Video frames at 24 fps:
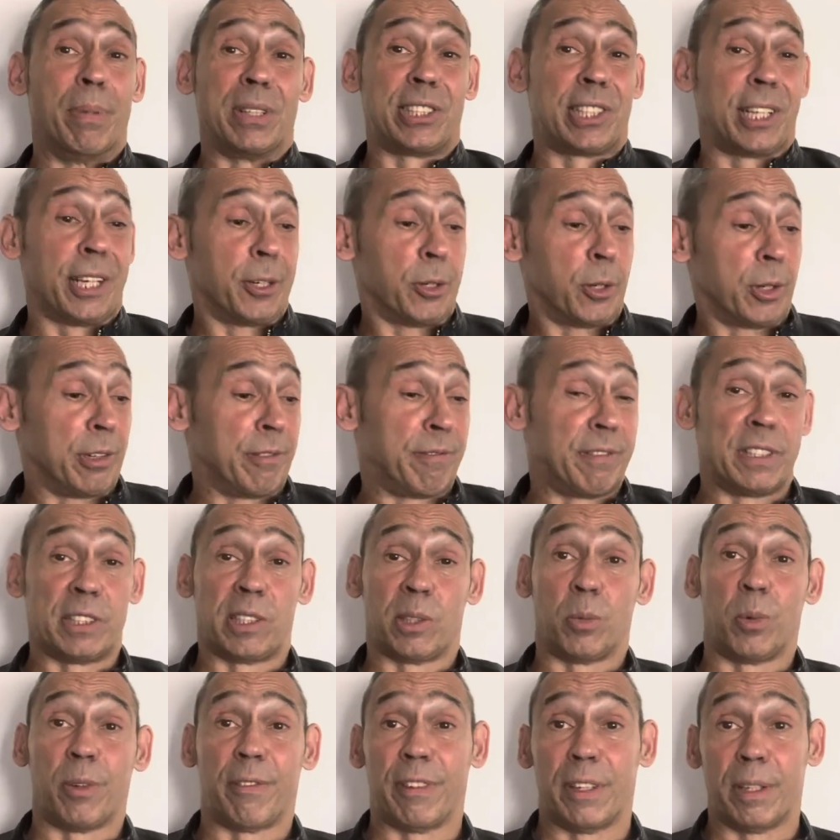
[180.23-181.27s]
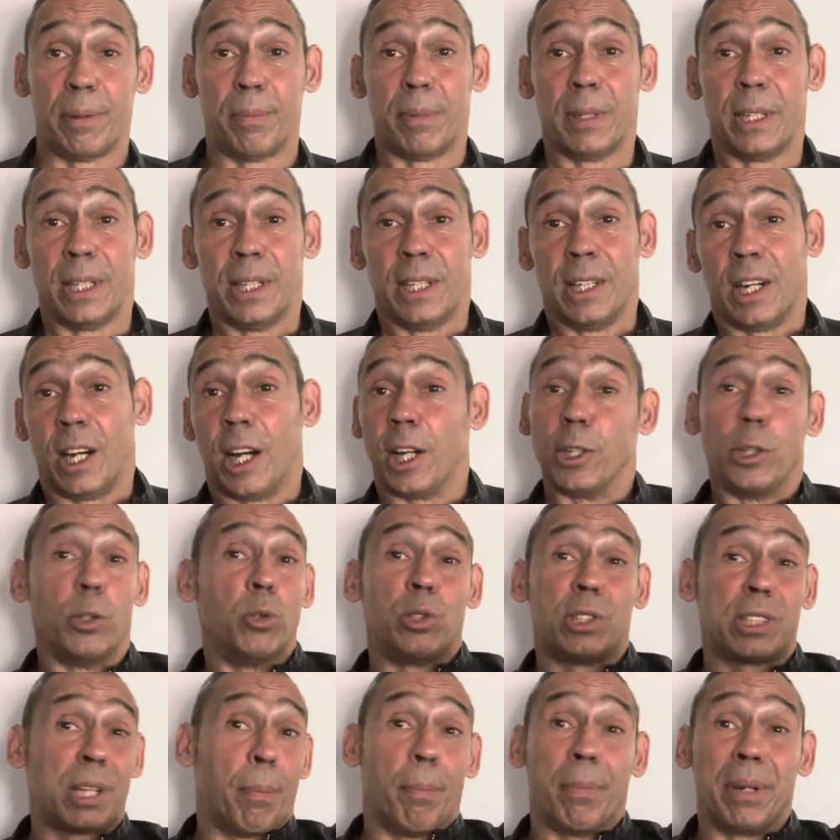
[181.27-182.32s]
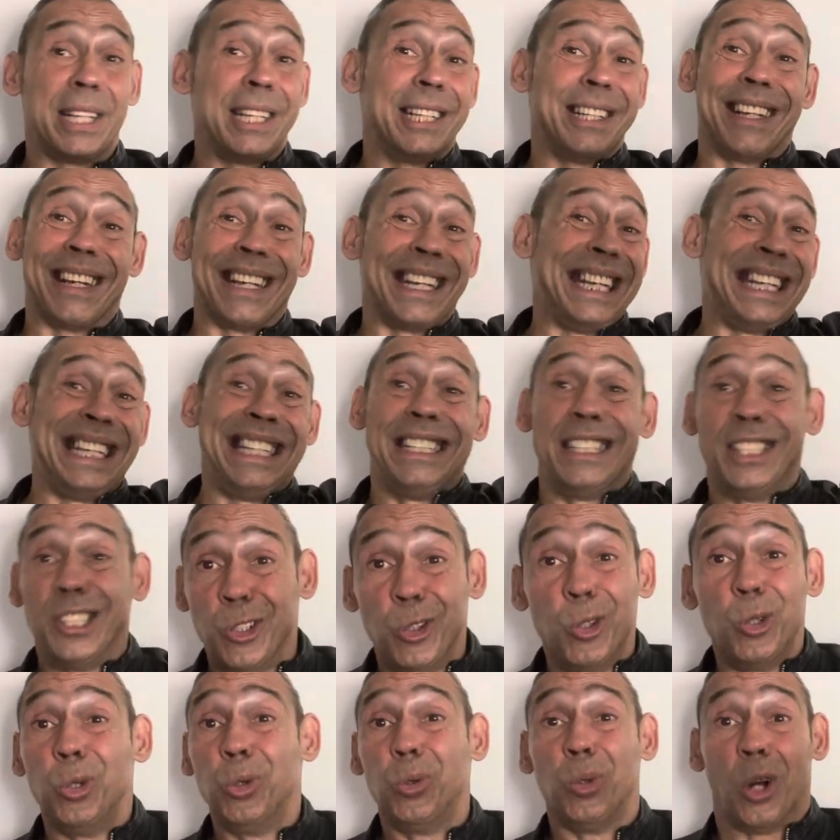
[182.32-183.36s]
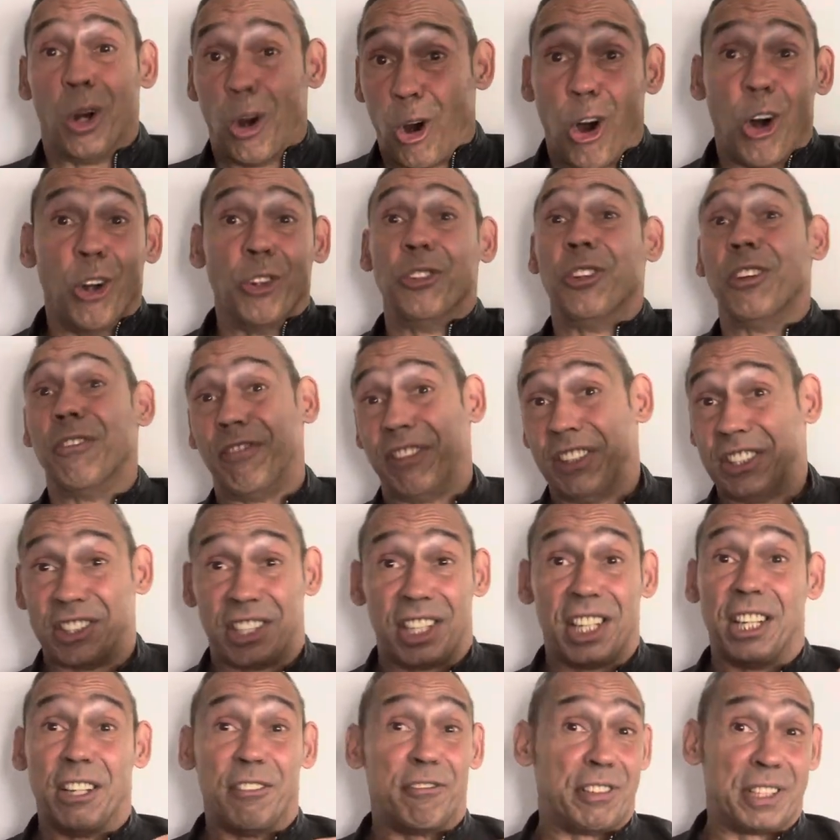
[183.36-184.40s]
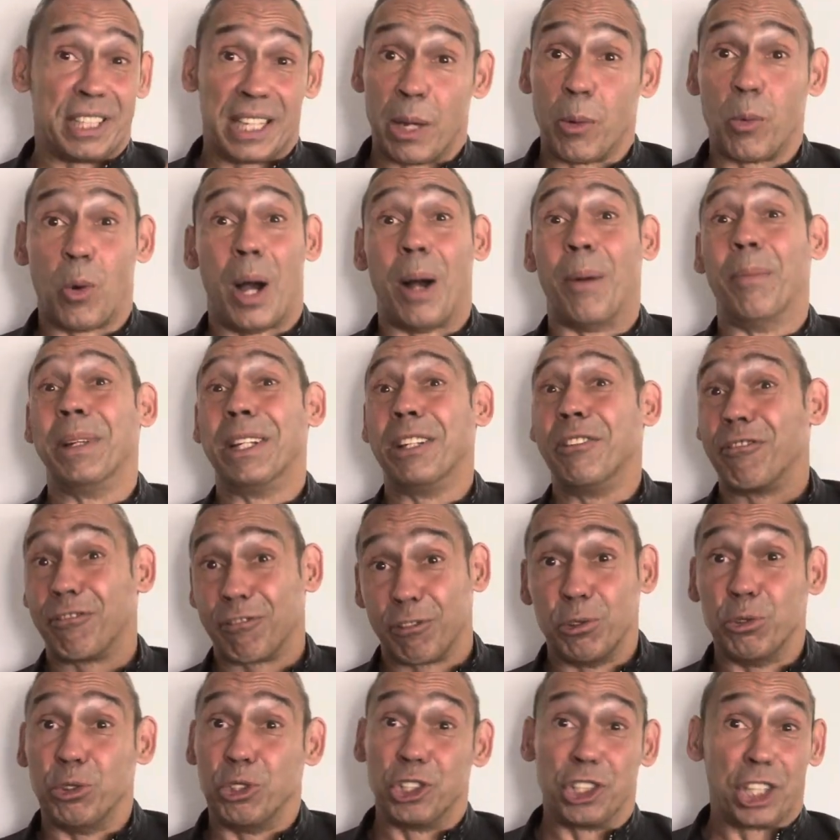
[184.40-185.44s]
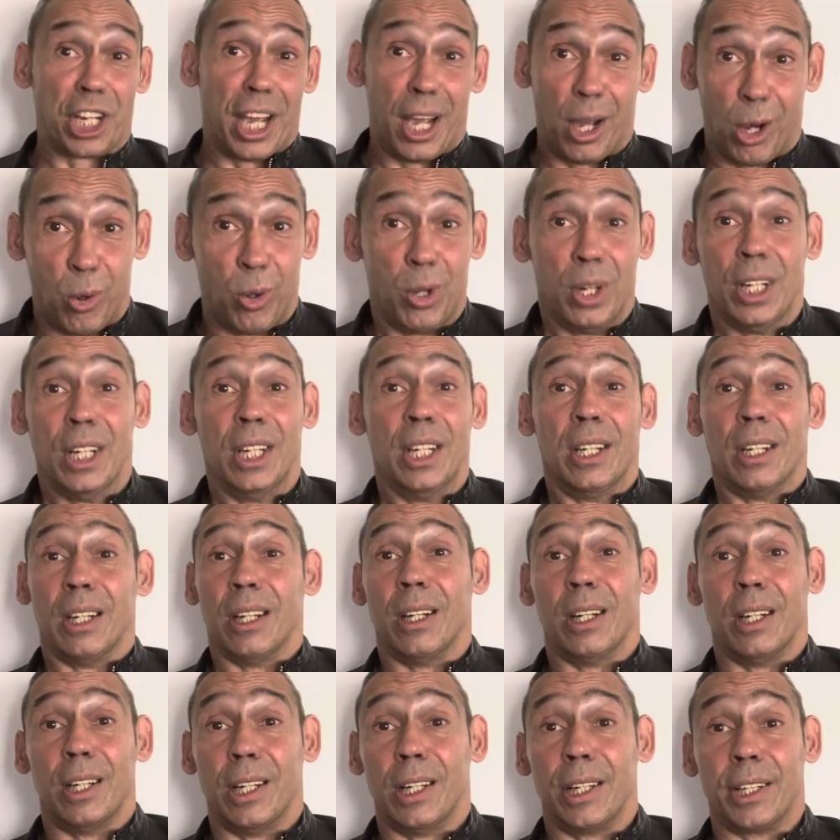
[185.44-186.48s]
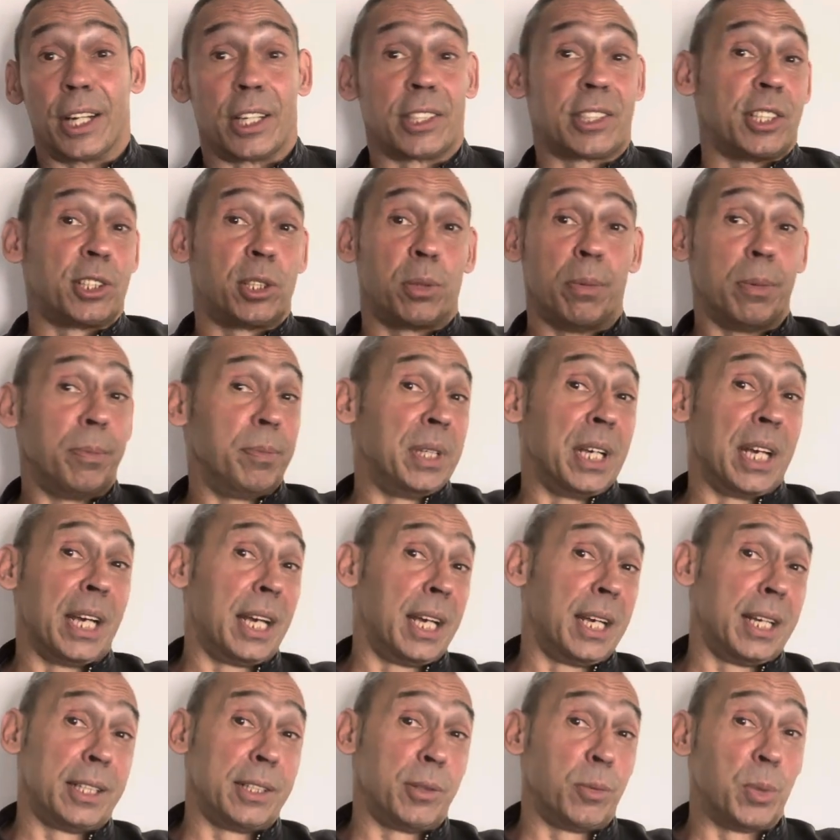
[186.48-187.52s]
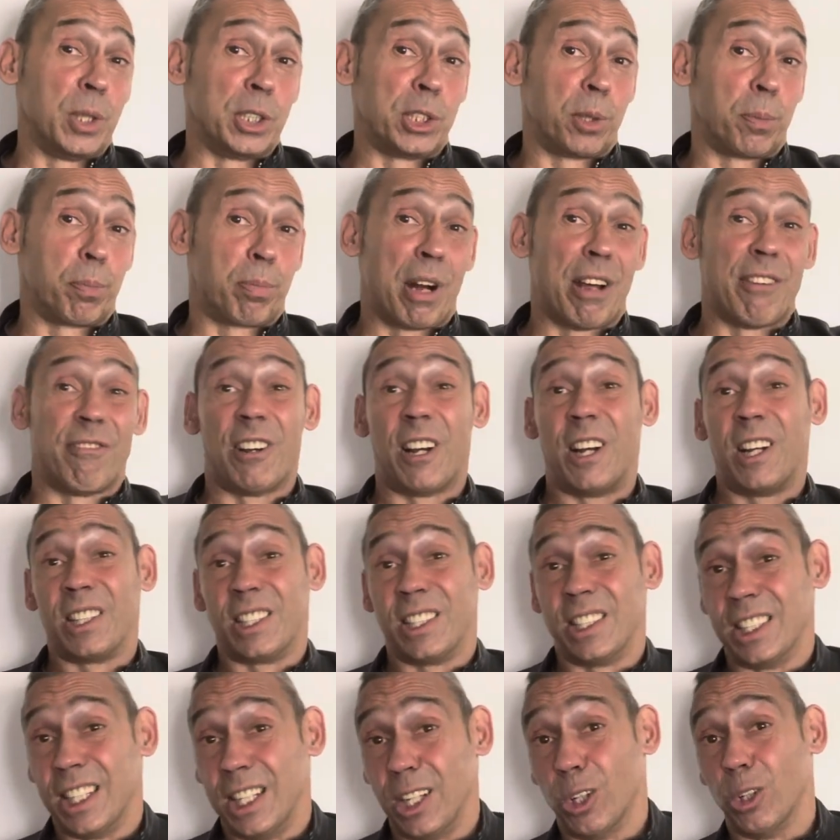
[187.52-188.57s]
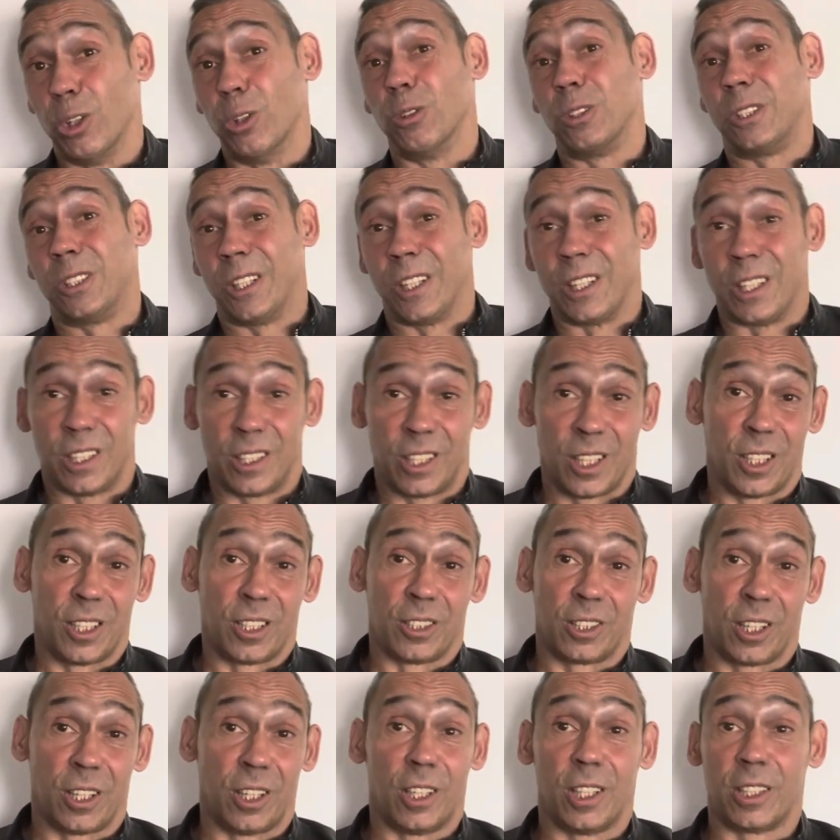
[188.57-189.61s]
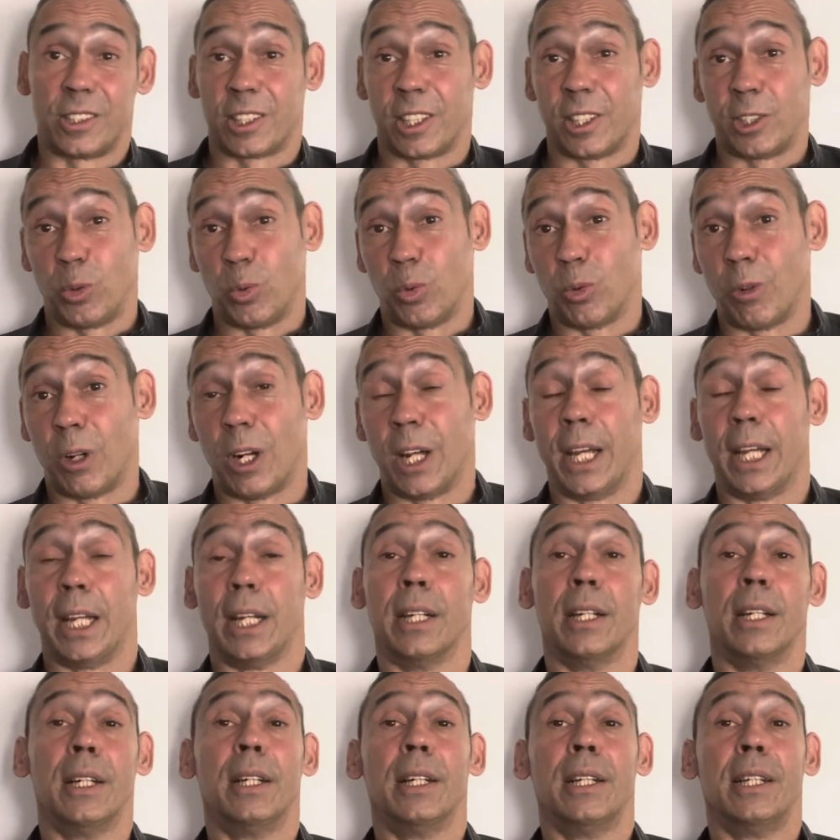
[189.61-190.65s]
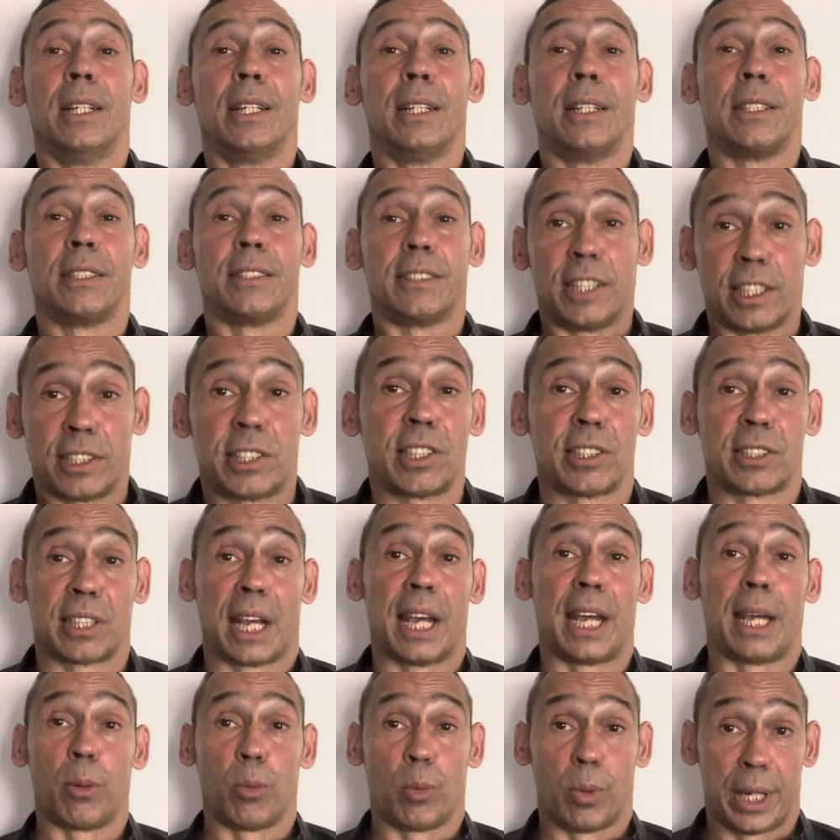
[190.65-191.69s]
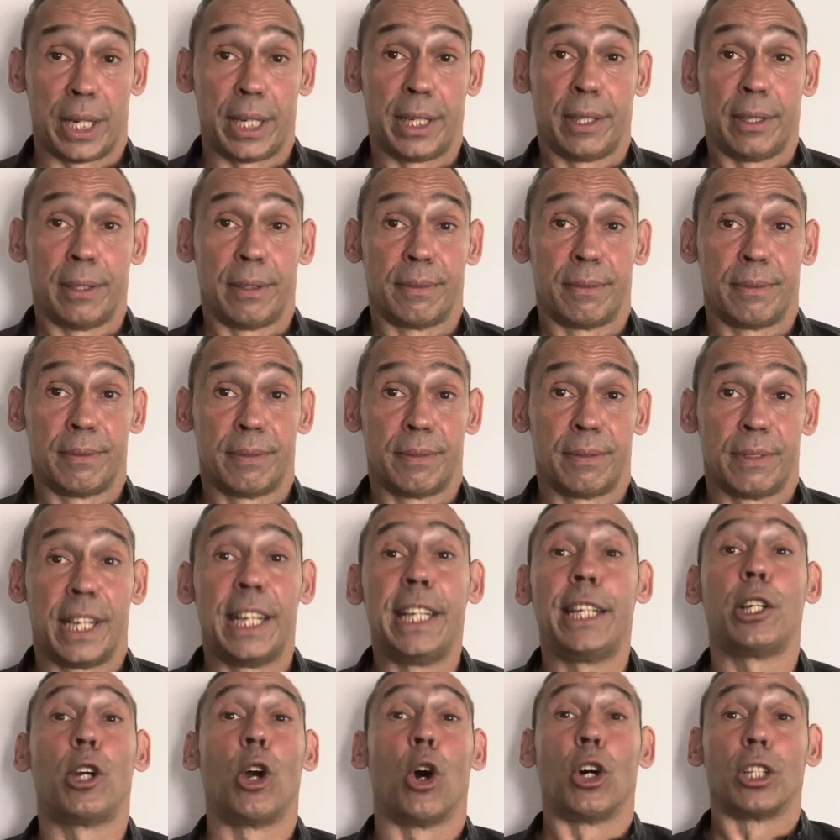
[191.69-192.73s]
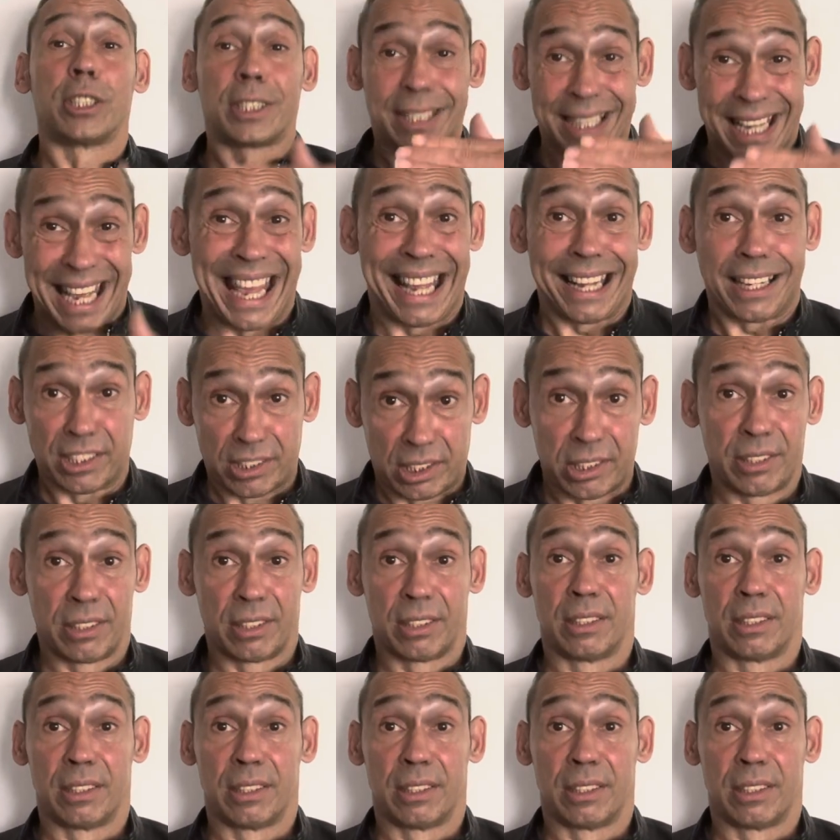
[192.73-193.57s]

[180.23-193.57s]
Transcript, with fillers: sitting on a visit with him. I knew somebody that he knew on the visit, if you get what I mean, through jail. Uh, and I said to him, yeah, where's your brother? Neil, da da da da da. Said he, right, this is how it went. He got attacked.